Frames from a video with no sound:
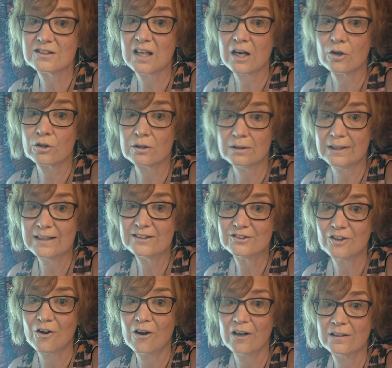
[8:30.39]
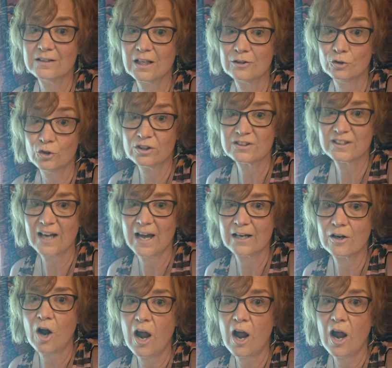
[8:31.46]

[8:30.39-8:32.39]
that are clicked on and looked at